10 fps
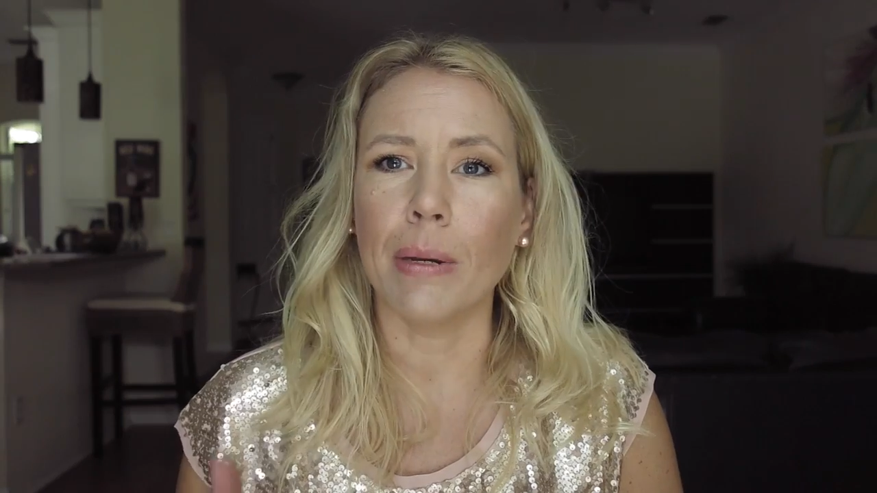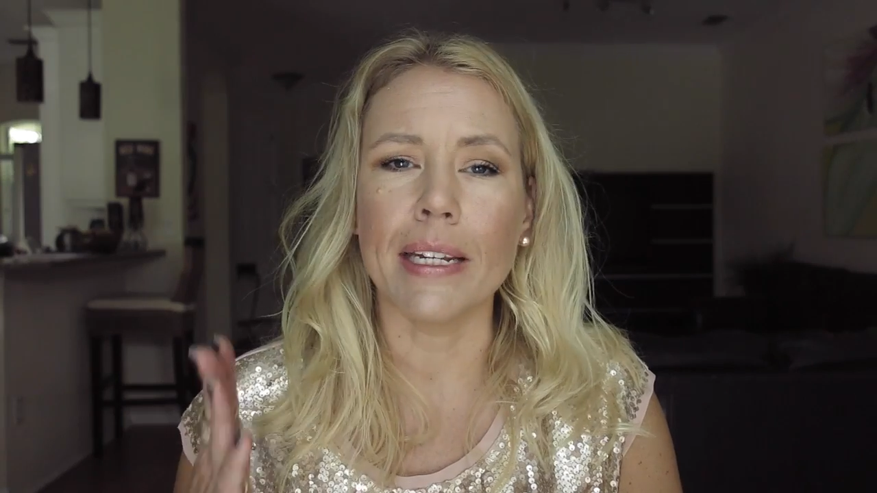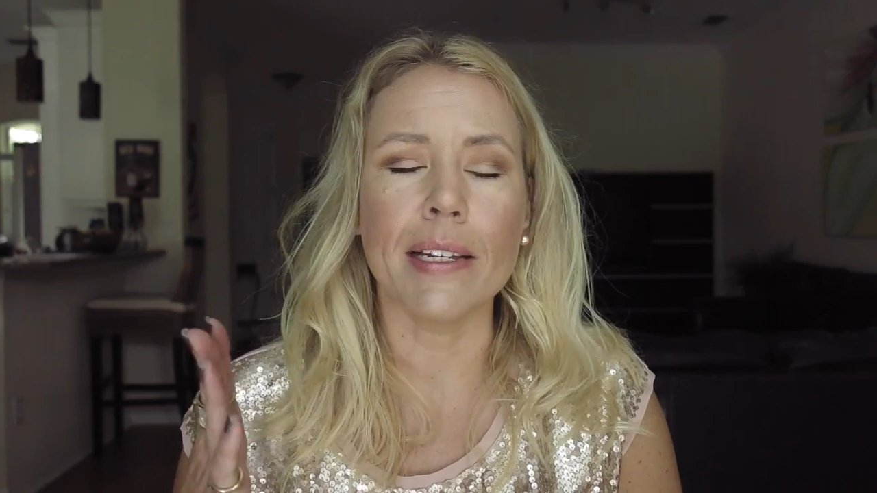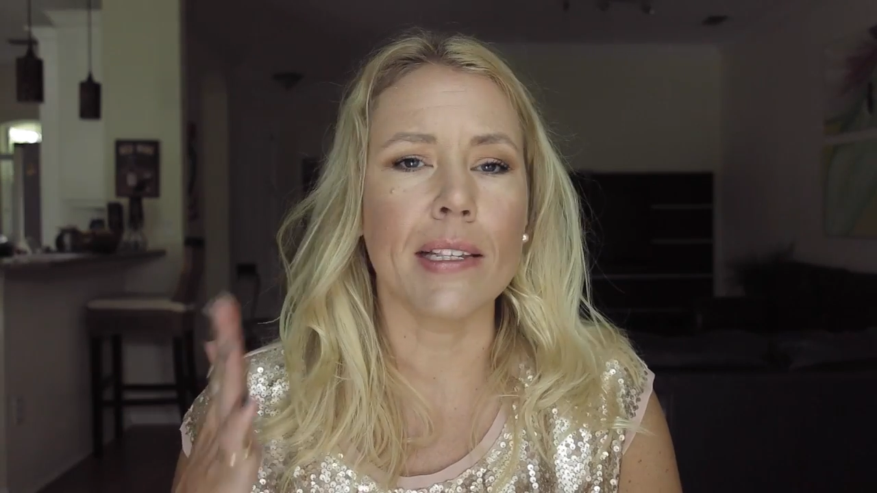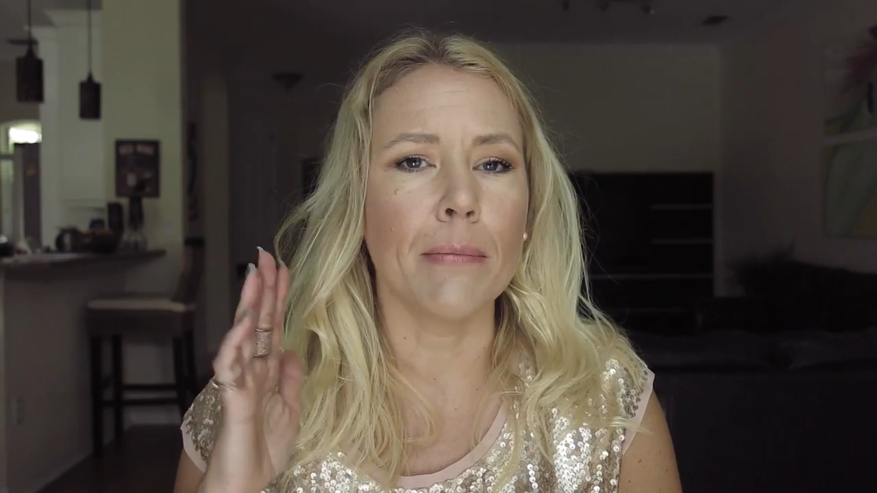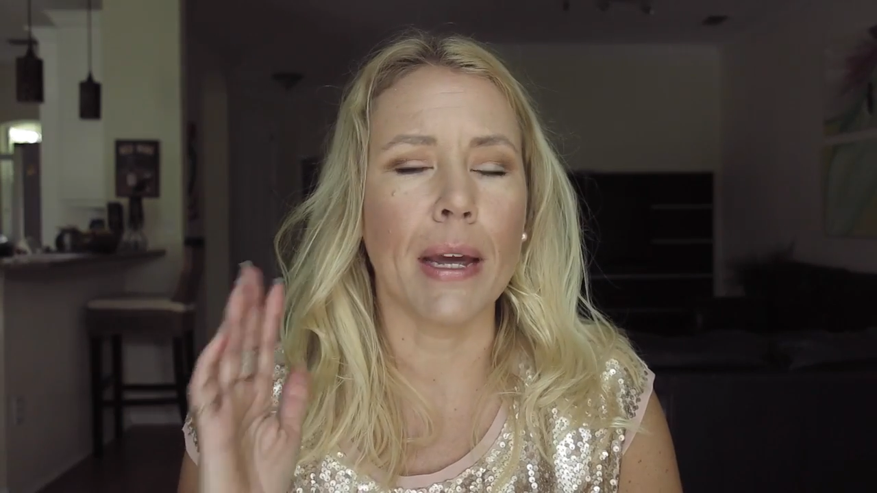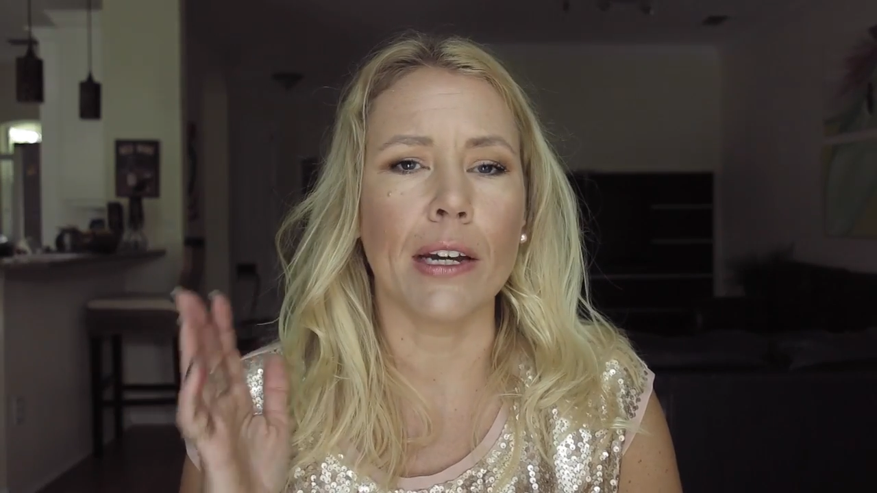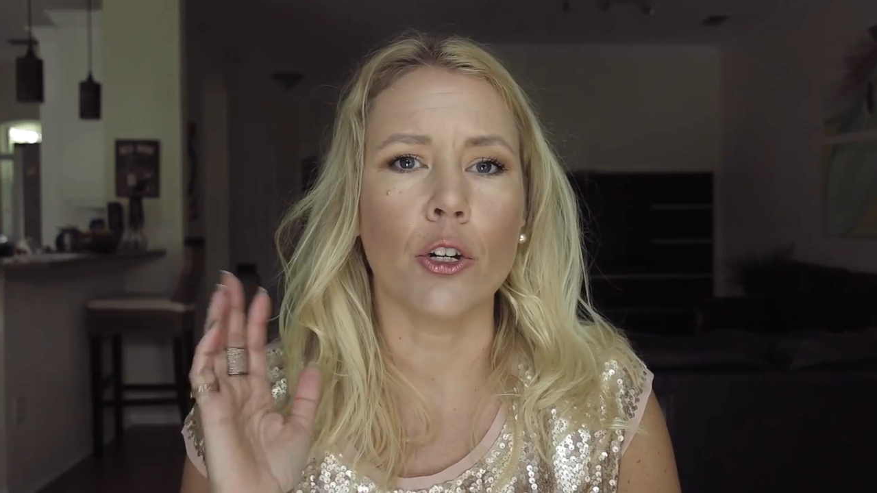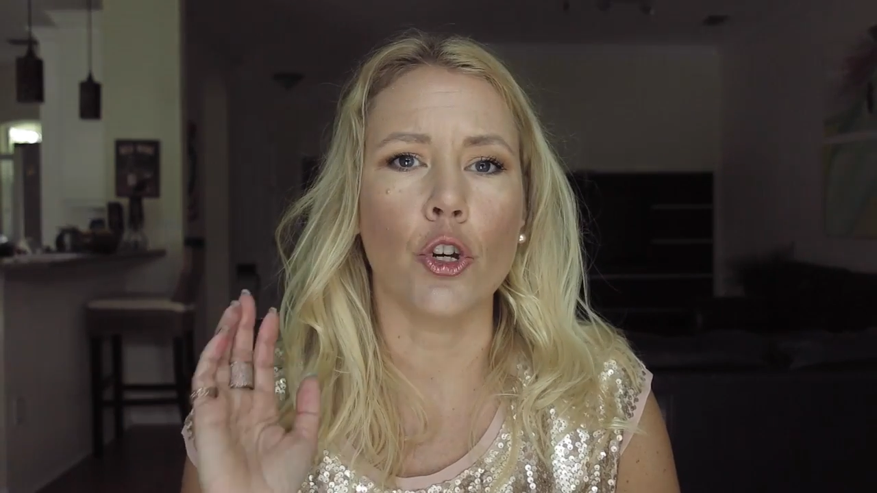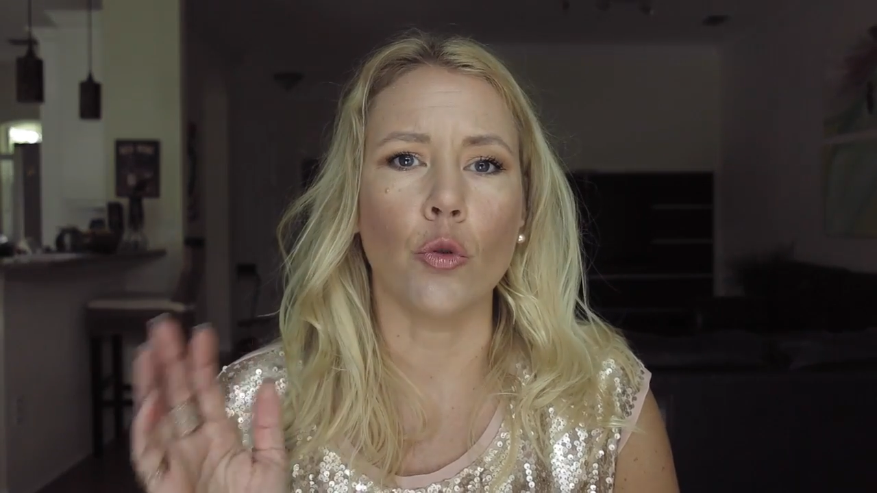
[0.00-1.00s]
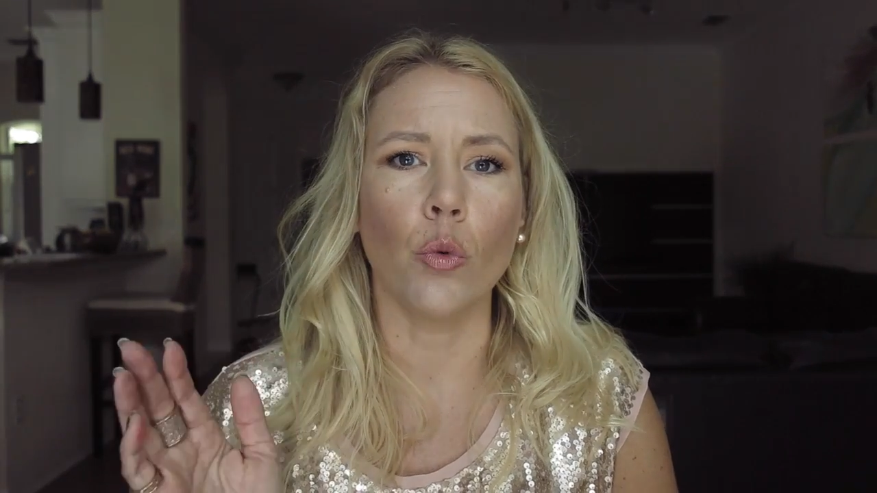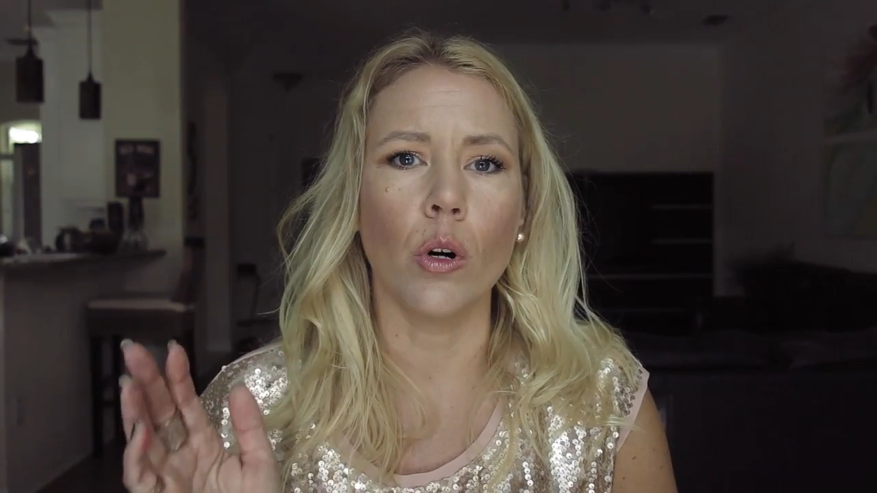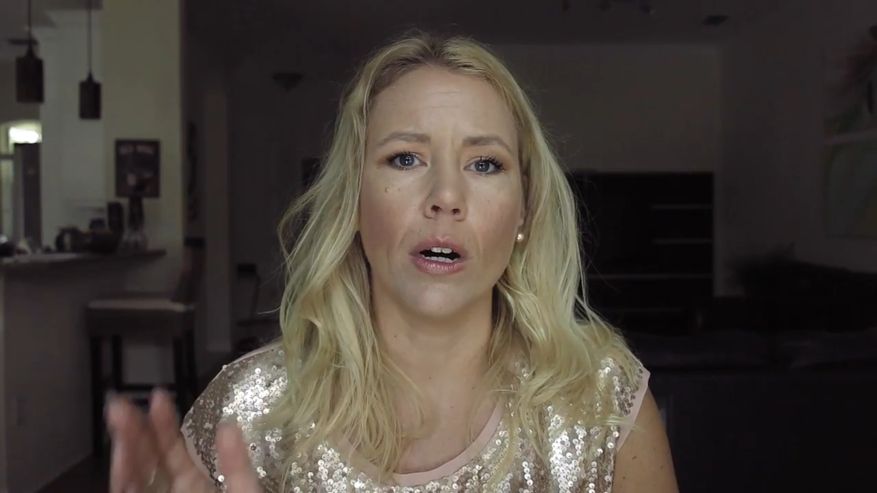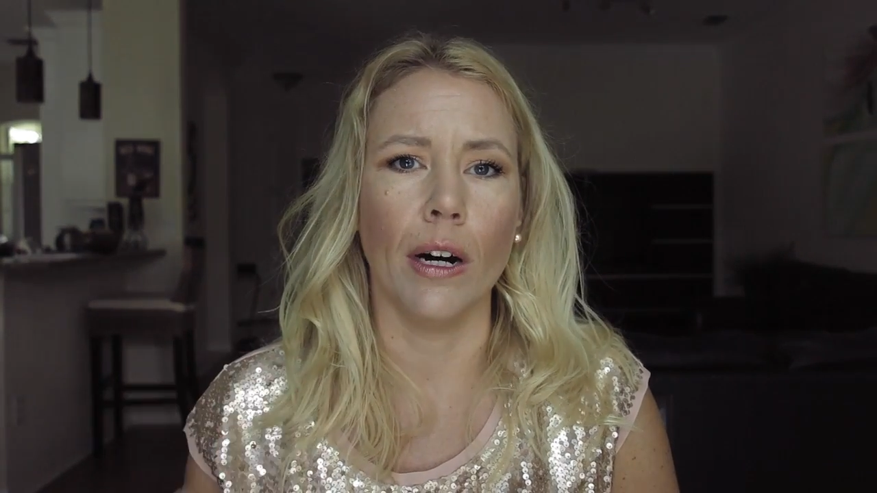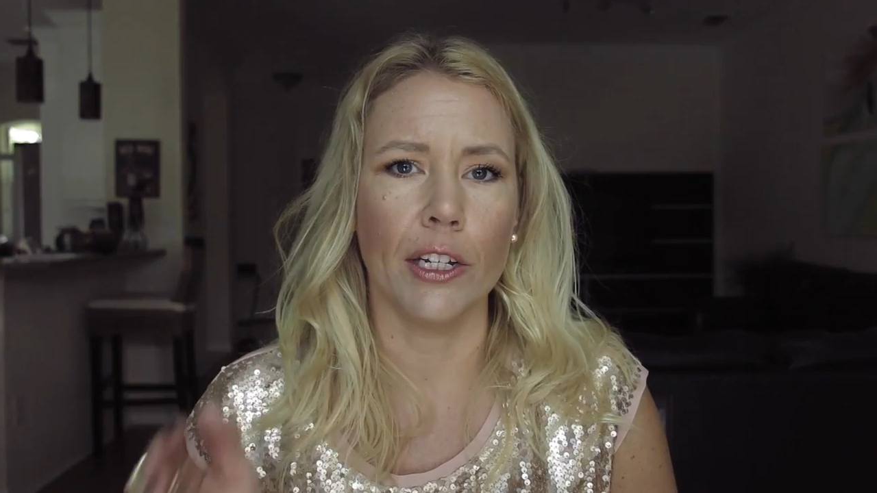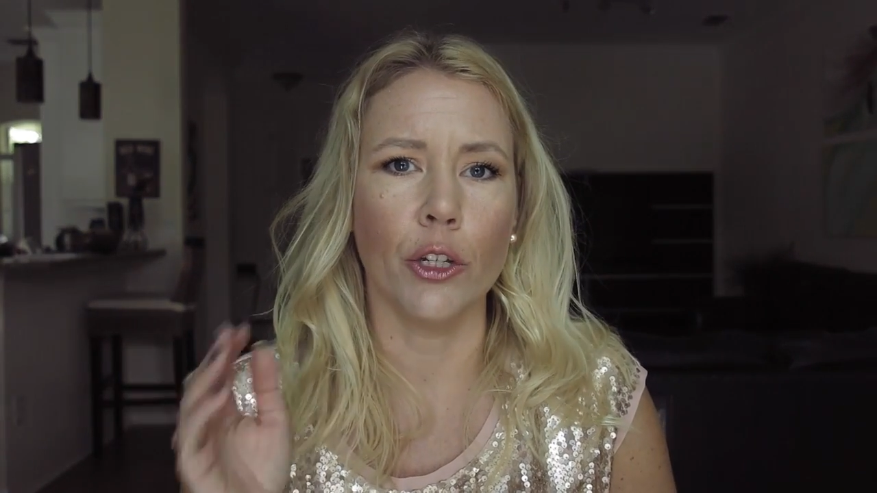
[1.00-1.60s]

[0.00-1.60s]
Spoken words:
please make sure